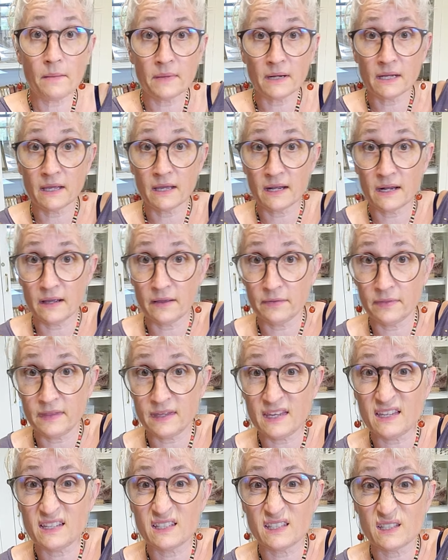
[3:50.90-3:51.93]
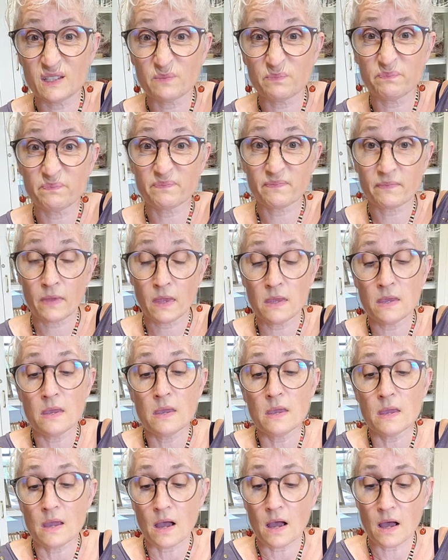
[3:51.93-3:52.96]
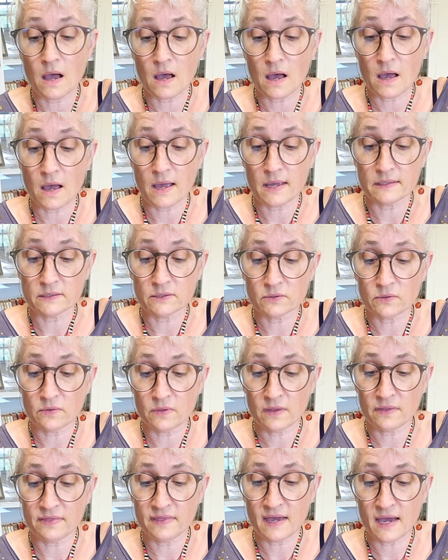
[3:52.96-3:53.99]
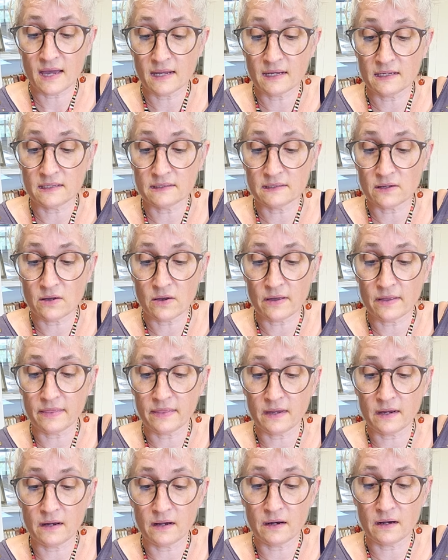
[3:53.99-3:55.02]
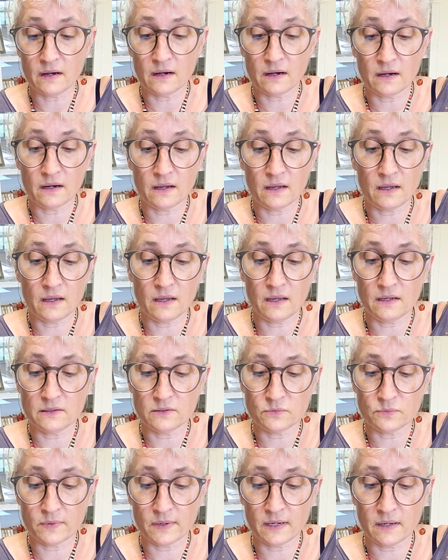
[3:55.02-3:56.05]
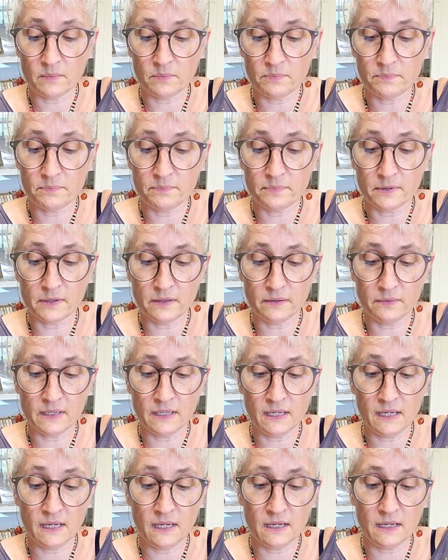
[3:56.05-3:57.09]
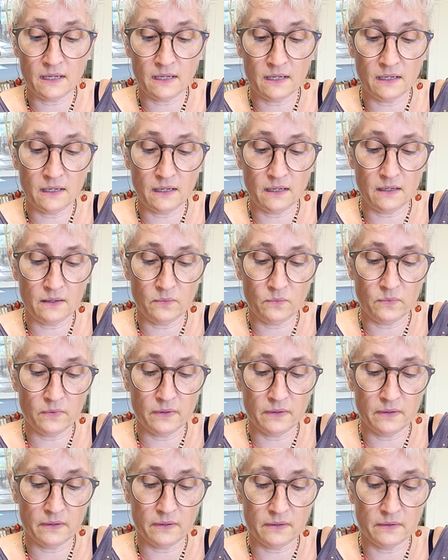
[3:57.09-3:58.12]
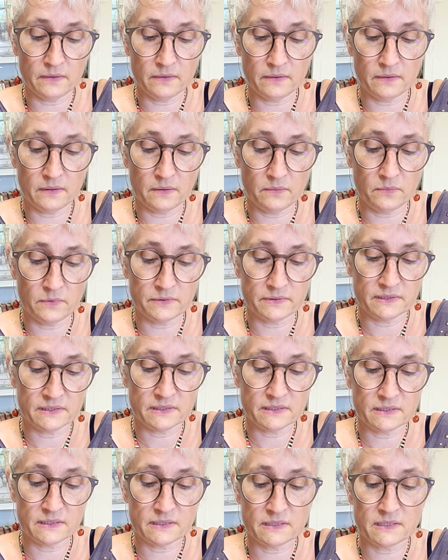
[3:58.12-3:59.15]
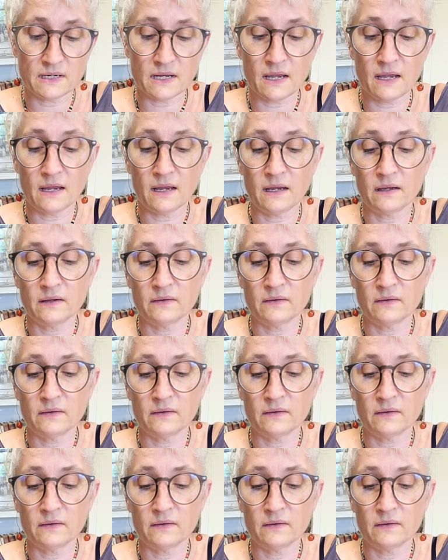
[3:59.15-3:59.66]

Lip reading: gonna cut out these so that is on there. And when I glue it in, it will stay.